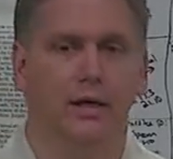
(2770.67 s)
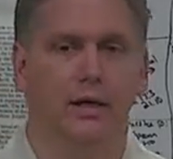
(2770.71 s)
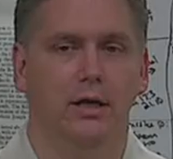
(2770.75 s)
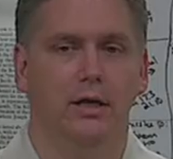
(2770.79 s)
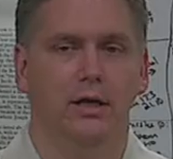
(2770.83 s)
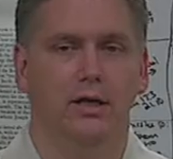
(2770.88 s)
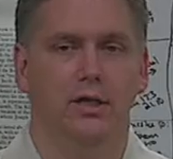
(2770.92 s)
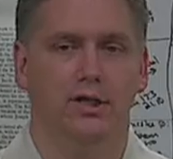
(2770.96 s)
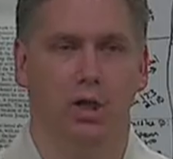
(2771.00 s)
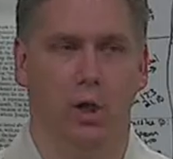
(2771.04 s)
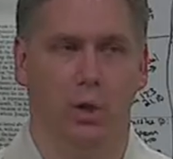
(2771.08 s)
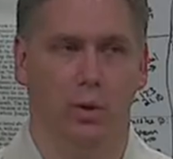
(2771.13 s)

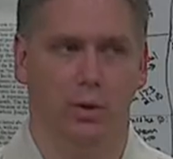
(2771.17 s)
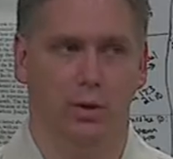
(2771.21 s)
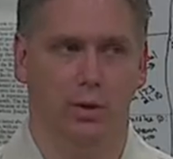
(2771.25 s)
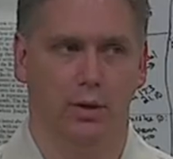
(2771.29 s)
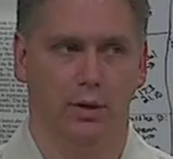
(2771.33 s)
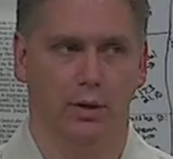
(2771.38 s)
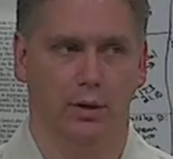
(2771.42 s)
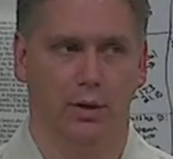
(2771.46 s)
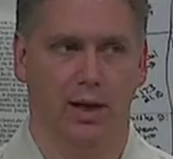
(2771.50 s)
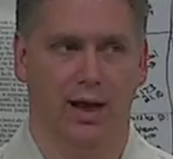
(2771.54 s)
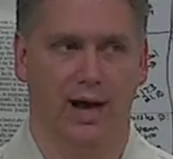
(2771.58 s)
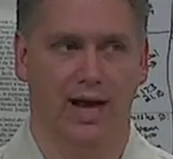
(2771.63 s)
So
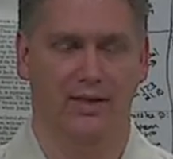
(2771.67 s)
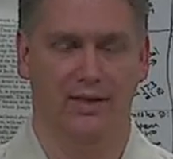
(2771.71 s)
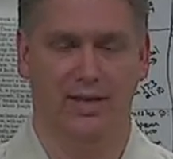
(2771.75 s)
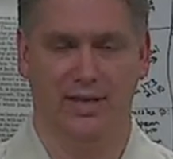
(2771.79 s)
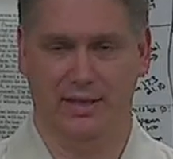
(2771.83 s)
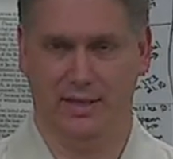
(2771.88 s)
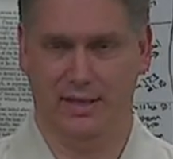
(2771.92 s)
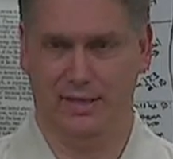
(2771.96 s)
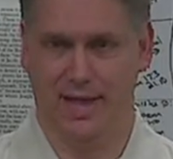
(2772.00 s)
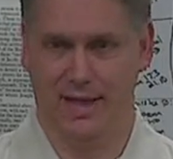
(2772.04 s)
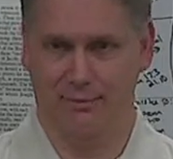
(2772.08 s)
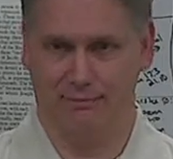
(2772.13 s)
I think
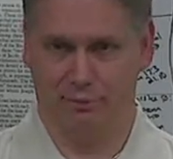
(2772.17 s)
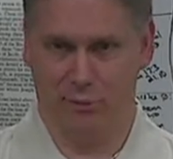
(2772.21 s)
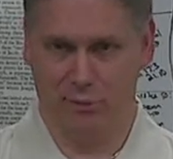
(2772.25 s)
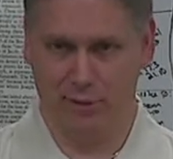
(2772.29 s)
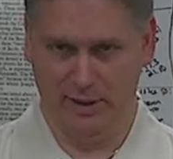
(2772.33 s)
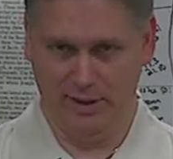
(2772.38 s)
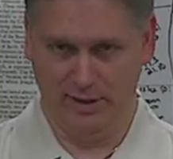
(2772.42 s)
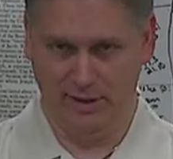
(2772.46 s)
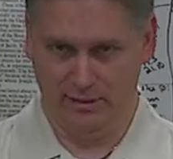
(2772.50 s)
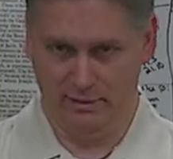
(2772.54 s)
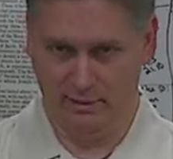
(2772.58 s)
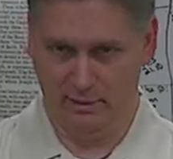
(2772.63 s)
at that
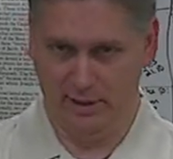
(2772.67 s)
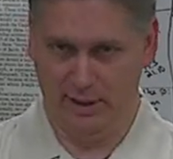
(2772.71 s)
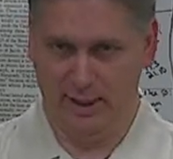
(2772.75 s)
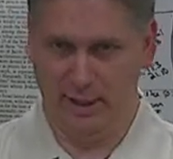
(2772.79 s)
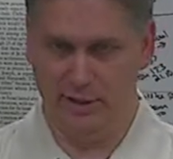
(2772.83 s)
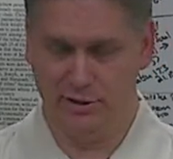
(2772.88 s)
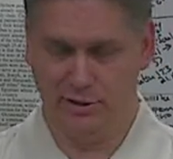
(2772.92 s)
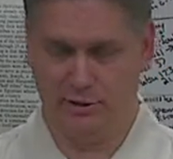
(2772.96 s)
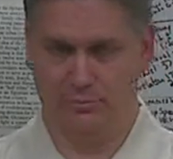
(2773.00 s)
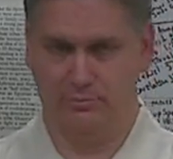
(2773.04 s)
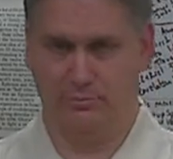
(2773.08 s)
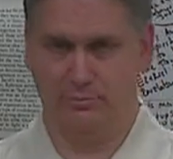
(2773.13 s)
point, the
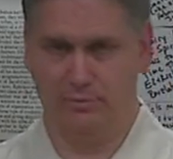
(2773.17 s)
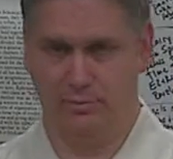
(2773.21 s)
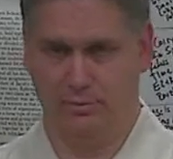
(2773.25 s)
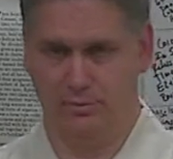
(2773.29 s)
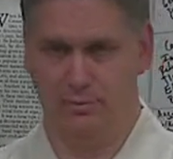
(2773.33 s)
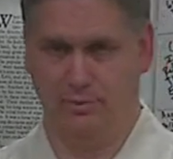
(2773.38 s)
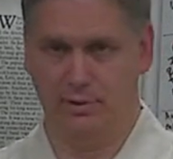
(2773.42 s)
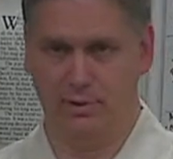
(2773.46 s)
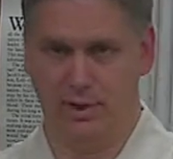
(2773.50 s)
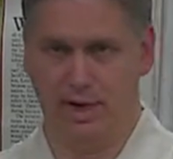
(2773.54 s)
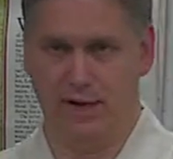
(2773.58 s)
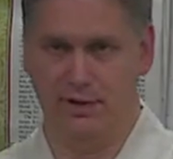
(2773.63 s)
angel,
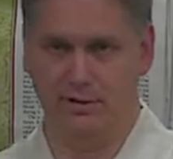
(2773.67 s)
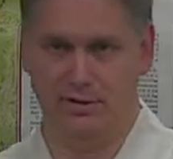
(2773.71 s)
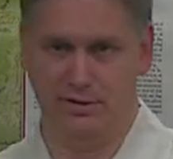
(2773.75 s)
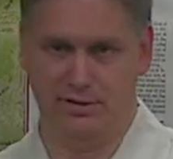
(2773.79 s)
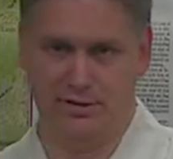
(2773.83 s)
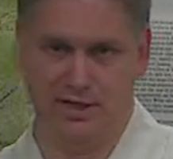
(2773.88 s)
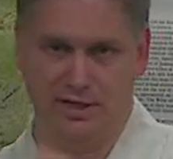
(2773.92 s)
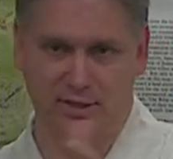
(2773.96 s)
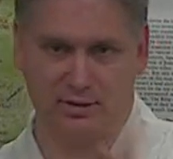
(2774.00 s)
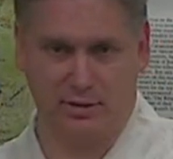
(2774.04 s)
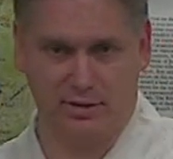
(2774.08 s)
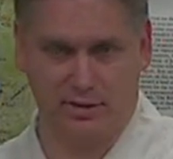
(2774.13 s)
God used an
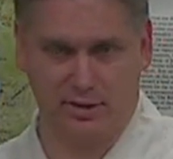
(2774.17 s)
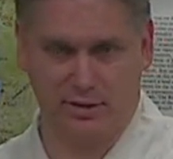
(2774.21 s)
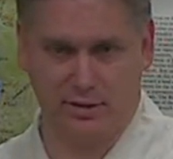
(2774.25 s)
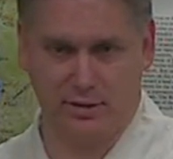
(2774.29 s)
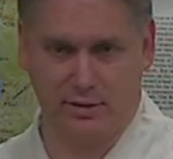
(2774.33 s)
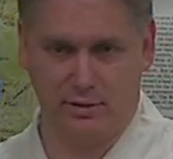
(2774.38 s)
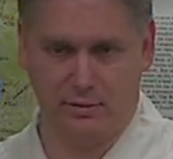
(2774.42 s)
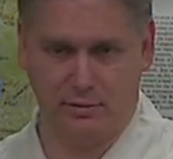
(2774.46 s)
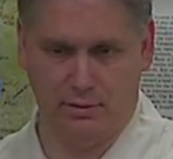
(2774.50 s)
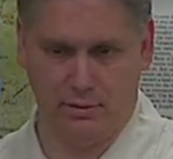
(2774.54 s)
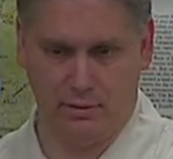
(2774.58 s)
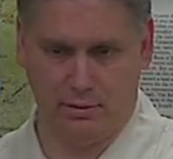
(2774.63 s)
angel. I just
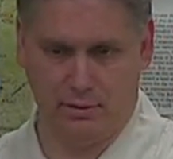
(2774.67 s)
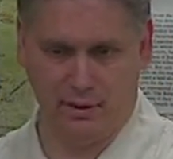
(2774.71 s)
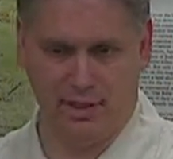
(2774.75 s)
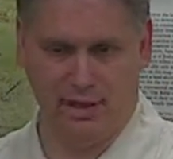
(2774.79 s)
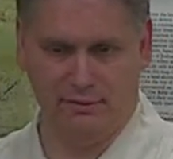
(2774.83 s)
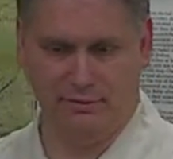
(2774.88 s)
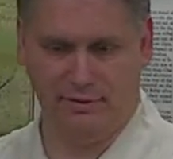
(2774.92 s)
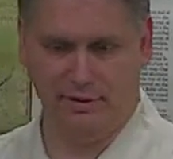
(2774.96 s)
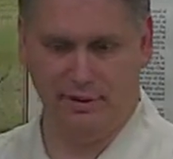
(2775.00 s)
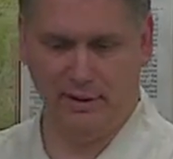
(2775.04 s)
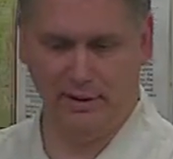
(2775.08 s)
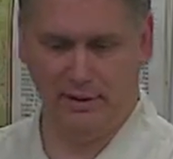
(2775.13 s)

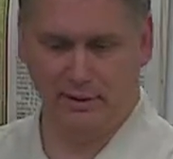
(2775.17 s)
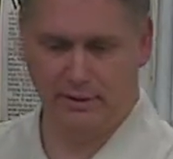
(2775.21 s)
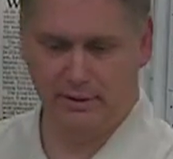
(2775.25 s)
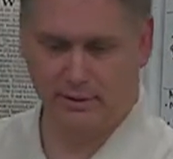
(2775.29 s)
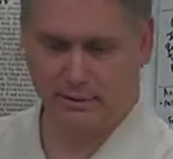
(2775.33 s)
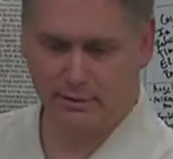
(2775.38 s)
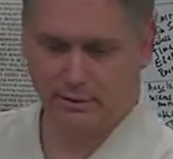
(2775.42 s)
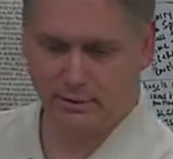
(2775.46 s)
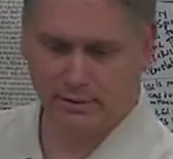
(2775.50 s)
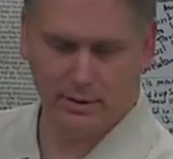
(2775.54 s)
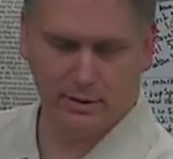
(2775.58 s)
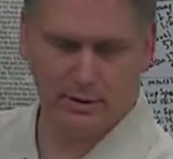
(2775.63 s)
left the
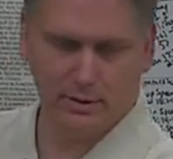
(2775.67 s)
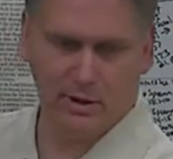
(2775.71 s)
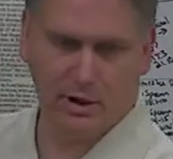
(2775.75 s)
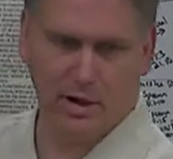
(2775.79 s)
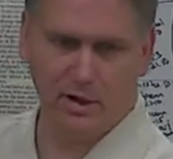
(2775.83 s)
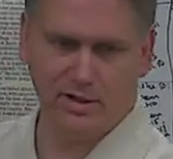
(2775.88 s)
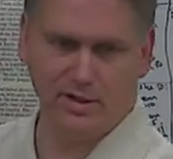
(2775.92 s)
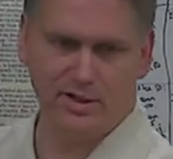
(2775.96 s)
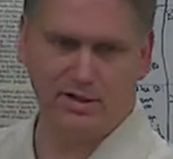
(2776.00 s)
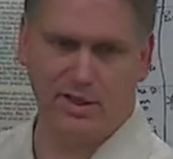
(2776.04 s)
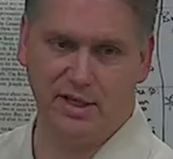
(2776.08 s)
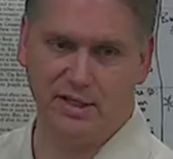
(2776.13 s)
you know, car
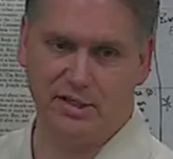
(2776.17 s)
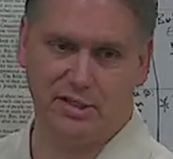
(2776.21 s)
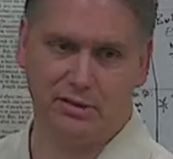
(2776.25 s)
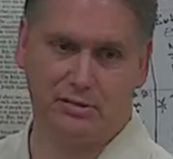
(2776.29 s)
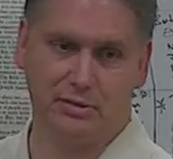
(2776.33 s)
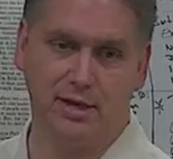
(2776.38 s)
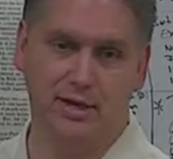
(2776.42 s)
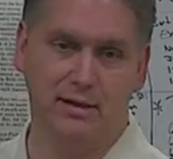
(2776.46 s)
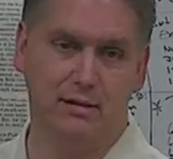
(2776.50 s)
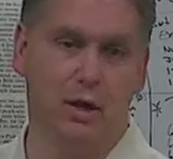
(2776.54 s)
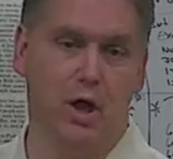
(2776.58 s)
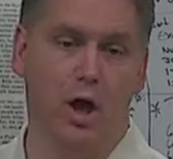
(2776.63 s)
to stay
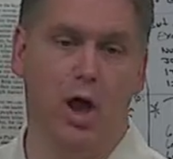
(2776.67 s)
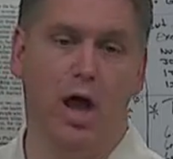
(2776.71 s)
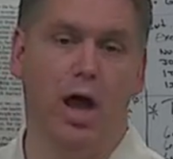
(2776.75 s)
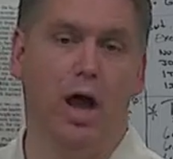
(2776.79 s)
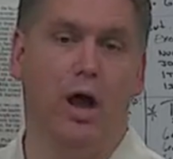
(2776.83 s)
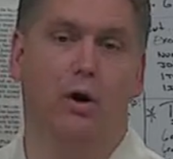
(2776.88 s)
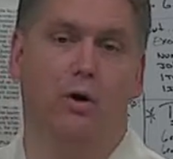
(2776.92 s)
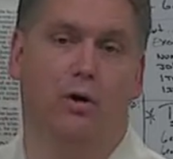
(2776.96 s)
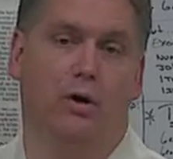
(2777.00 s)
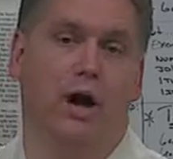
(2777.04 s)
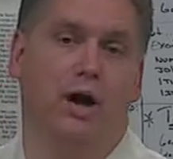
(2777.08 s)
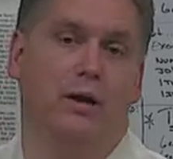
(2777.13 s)
straight,
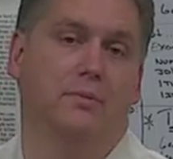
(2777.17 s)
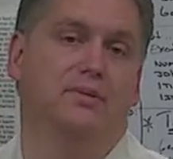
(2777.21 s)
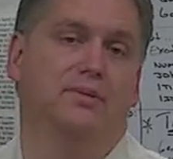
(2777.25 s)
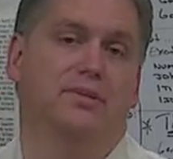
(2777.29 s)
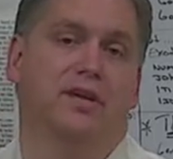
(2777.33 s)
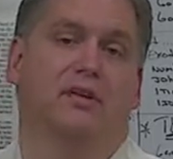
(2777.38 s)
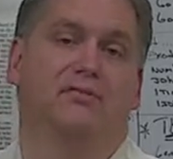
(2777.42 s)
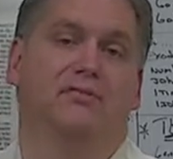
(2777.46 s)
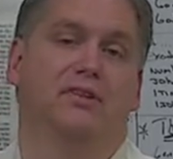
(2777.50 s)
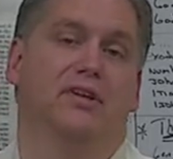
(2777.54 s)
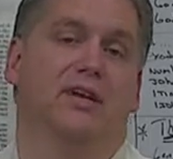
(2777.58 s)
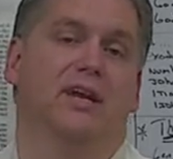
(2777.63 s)
or God
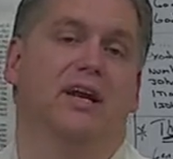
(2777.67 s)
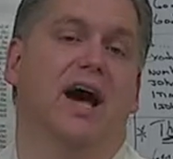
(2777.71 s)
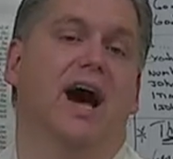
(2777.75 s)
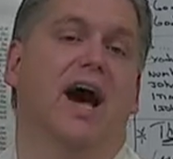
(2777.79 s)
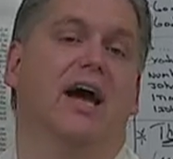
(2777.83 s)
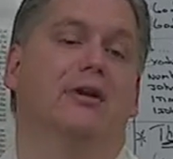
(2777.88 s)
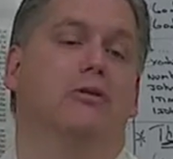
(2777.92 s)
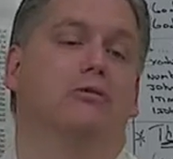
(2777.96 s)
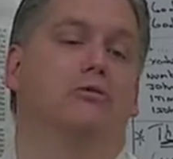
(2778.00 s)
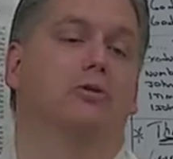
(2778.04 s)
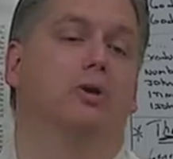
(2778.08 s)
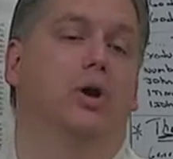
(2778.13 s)
Himself did it. I
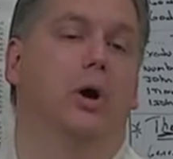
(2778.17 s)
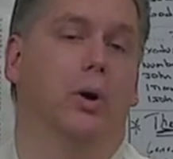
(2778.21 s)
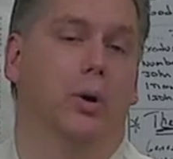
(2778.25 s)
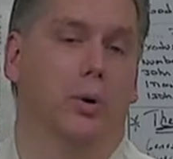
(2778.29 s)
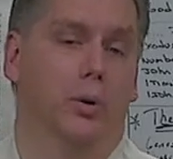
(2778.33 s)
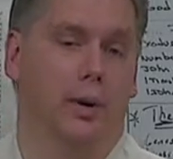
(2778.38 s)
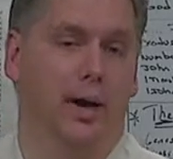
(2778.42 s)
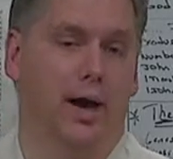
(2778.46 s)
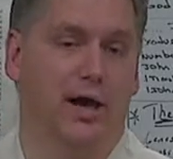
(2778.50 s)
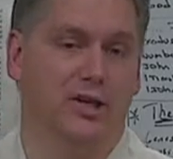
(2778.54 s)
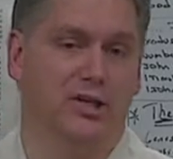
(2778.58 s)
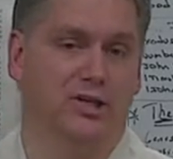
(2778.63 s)
don't know.
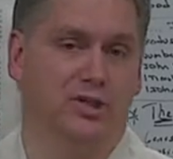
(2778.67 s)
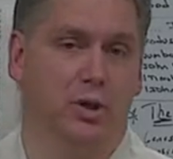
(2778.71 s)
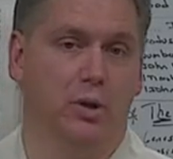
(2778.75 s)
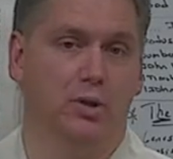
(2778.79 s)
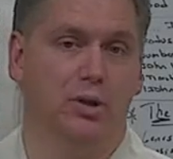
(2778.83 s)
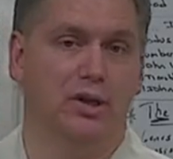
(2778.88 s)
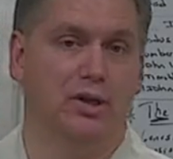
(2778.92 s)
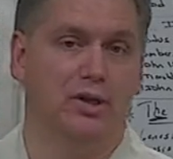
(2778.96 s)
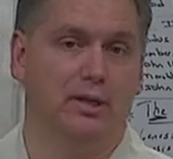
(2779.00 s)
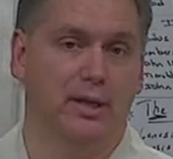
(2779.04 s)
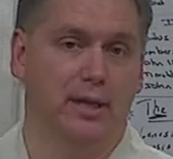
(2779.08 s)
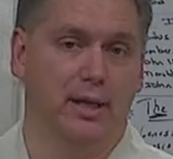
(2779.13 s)
I just know that
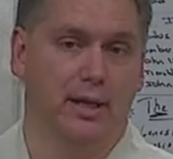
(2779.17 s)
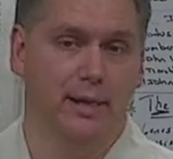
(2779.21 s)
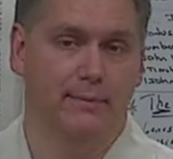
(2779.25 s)
it,